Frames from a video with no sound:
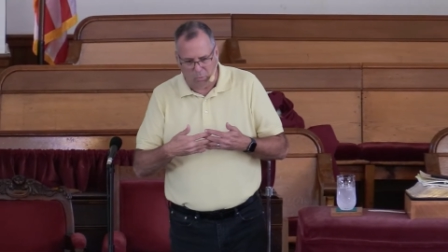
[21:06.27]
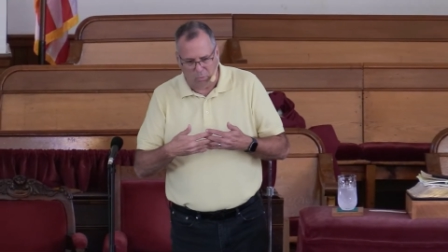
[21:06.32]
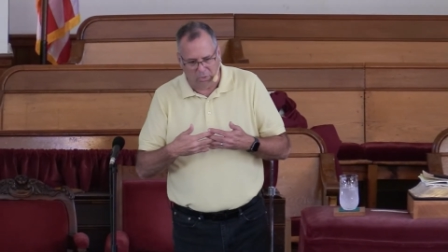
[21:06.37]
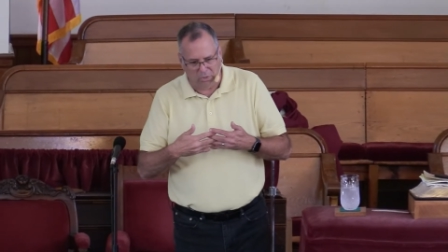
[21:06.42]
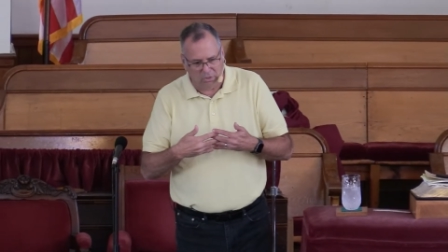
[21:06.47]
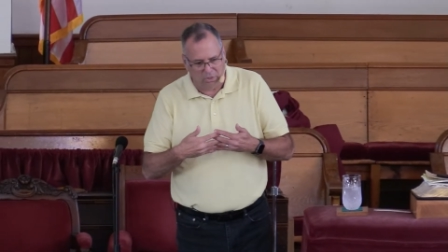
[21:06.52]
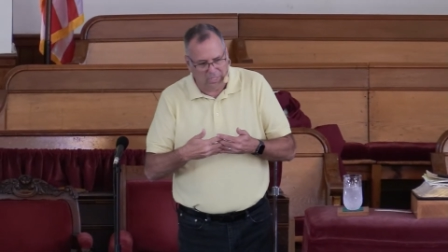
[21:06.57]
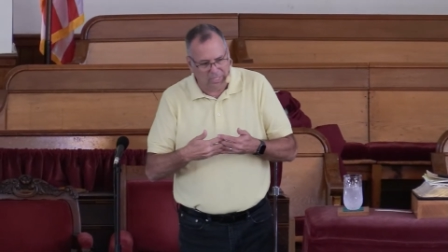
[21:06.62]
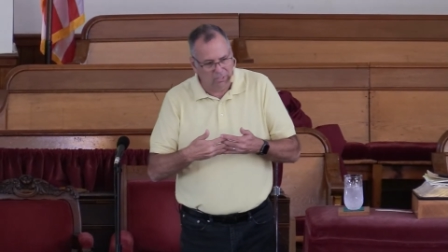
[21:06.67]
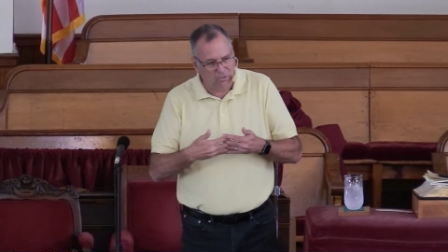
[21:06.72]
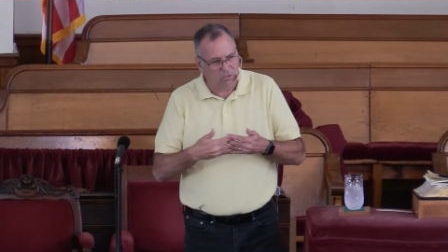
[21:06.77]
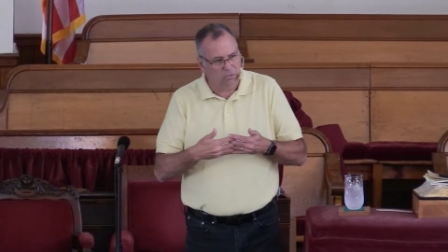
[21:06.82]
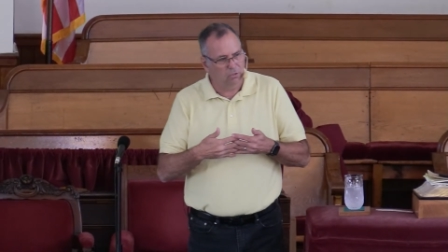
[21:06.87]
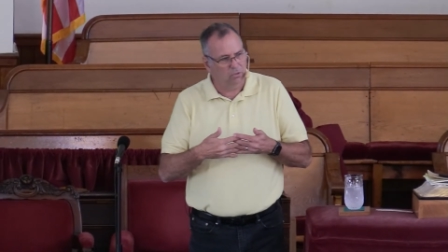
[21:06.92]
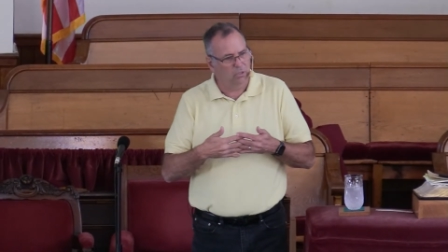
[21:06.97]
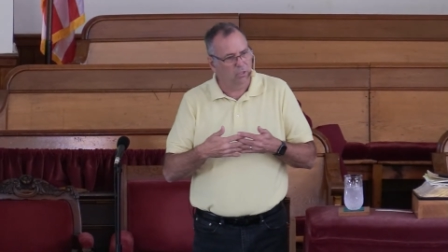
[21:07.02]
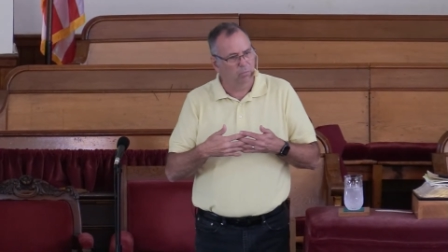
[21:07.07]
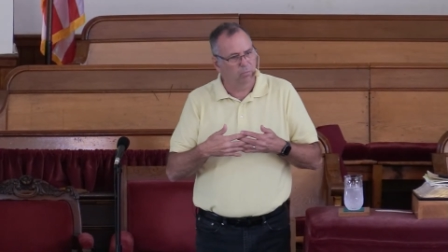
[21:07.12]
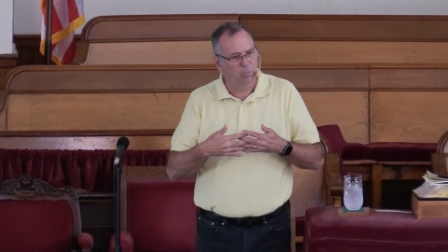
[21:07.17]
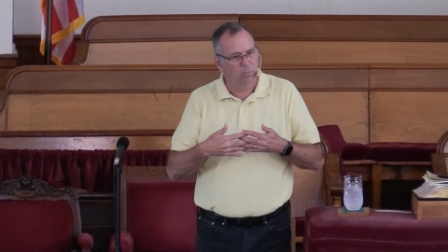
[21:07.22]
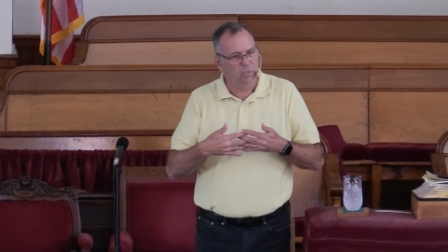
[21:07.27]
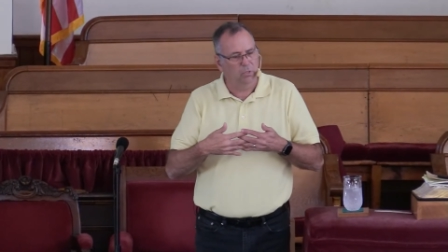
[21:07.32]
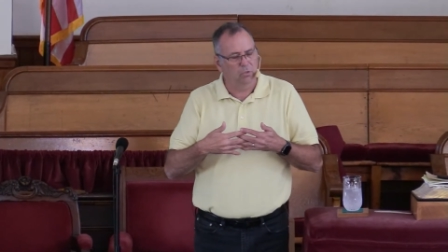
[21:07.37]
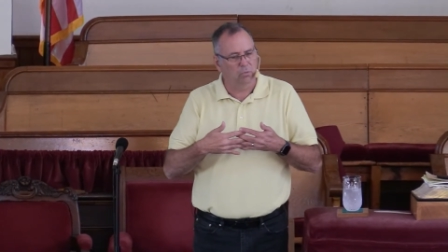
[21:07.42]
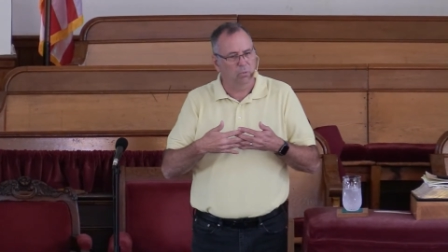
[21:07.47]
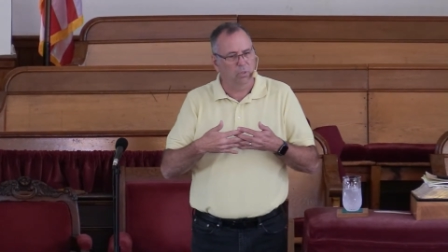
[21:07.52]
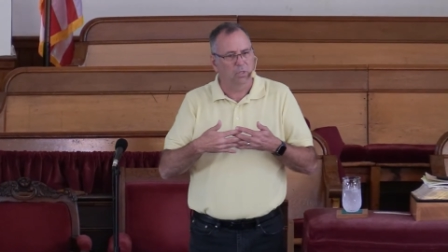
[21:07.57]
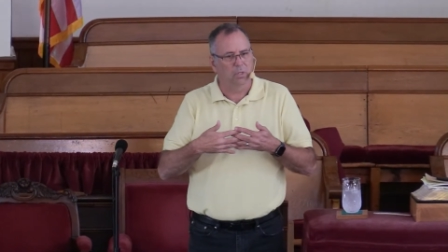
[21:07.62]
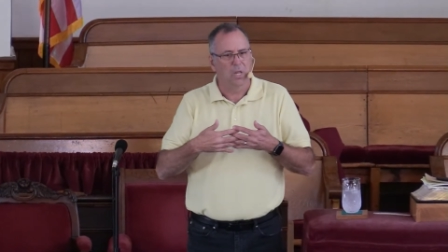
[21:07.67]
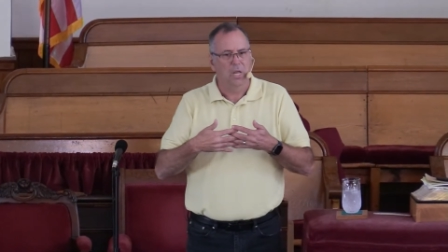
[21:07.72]
relationship
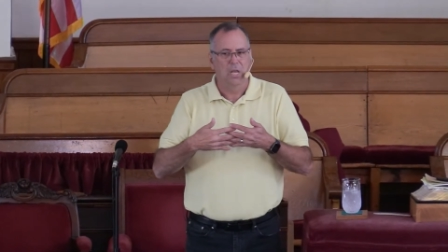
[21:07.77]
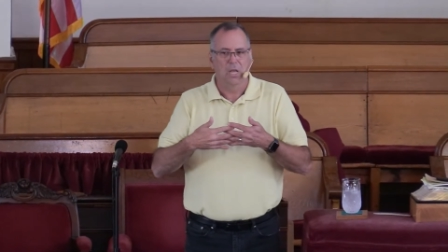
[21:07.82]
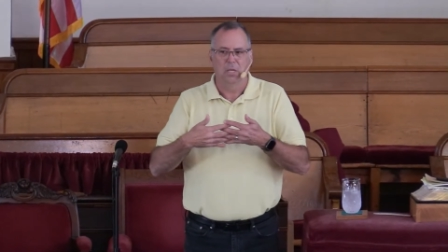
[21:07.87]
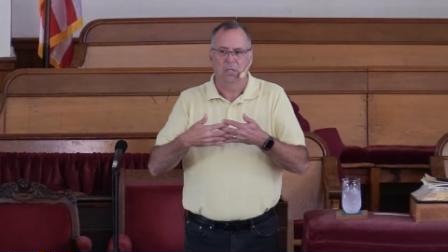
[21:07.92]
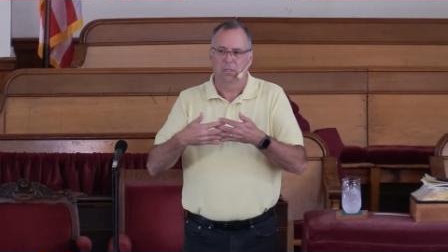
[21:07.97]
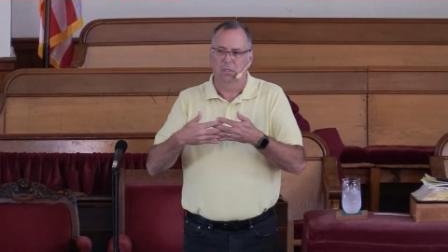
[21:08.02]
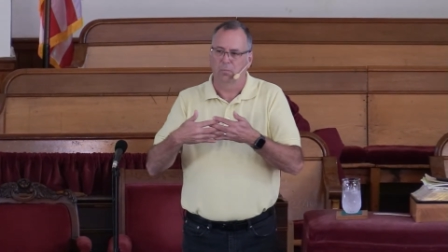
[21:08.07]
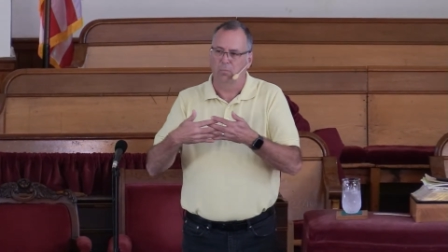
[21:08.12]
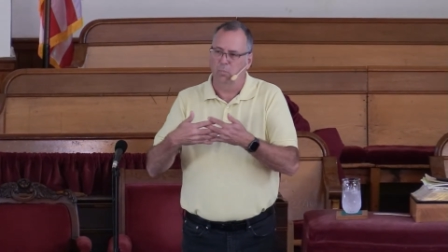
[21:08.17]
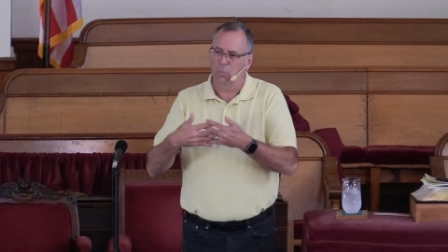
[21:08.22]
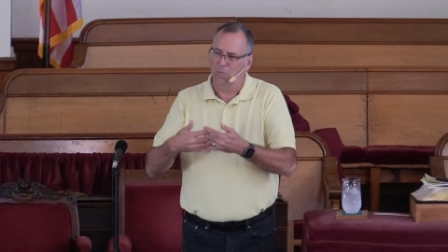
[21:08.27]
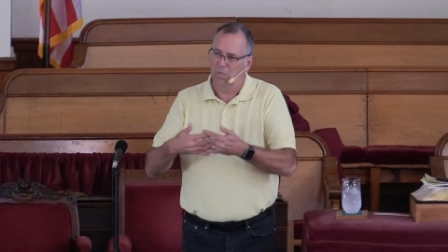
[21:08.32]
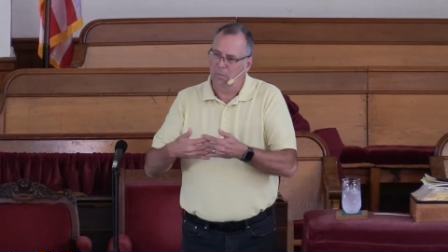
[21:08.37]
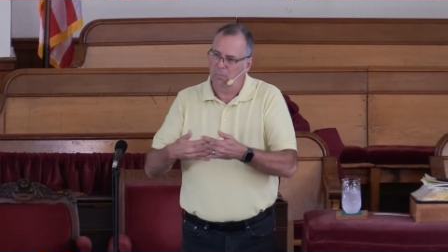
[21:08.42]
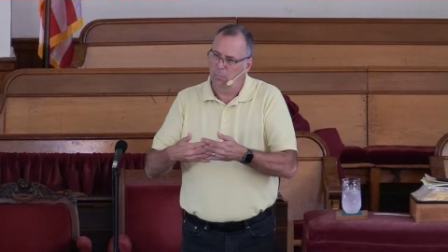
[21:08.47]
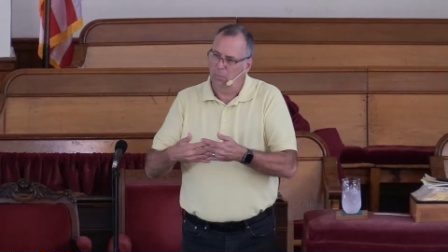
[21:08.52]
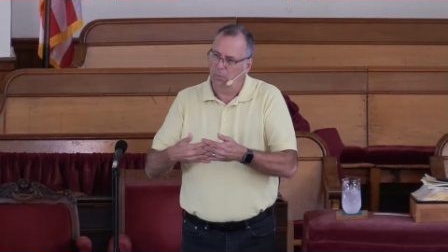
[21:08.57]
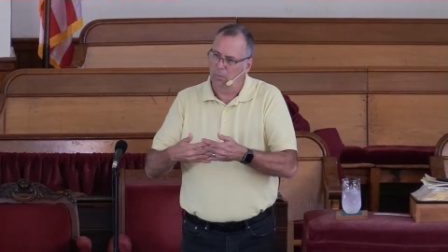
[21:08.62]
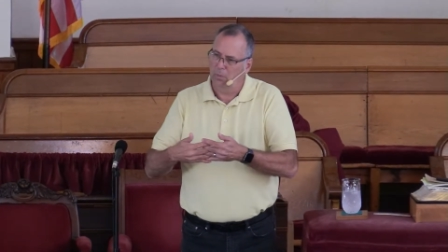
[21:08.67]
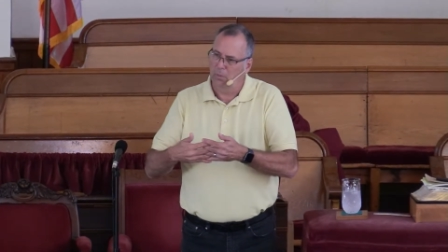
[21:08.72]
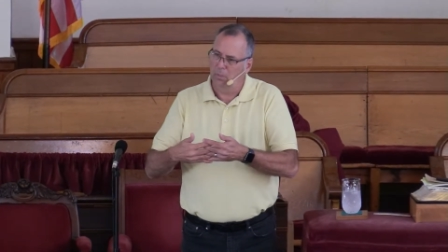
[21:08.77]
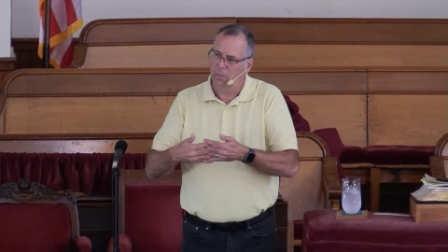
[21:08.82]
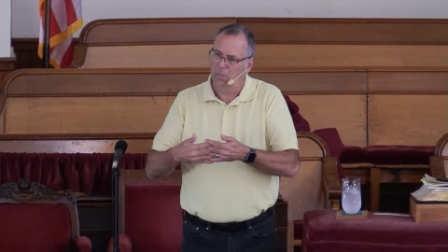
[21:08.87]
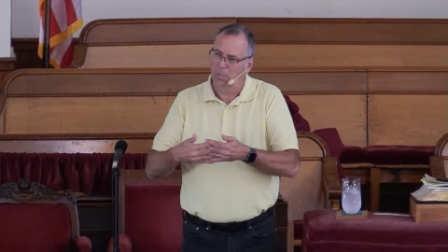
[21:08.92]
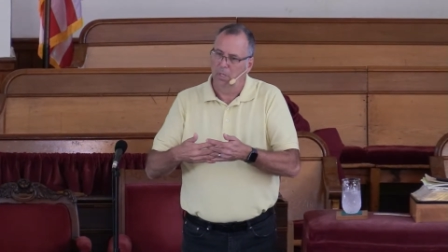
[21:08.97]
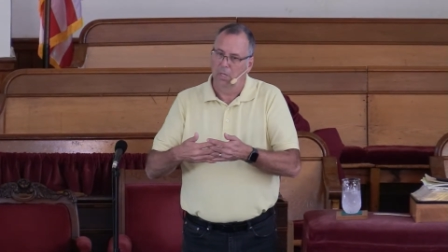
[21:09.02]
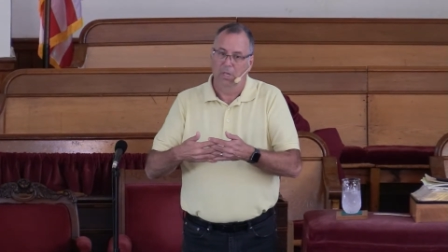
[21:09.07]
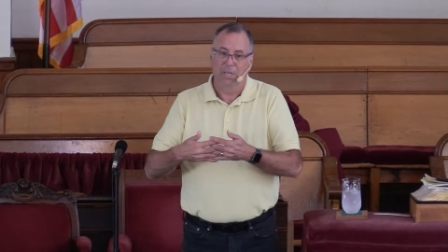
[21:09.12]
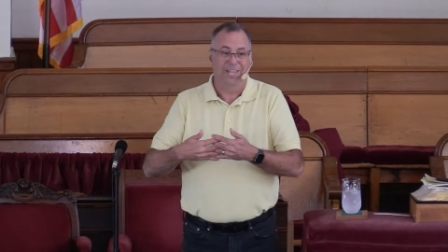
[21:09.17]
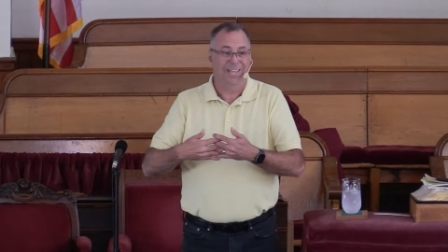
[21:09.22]
between the people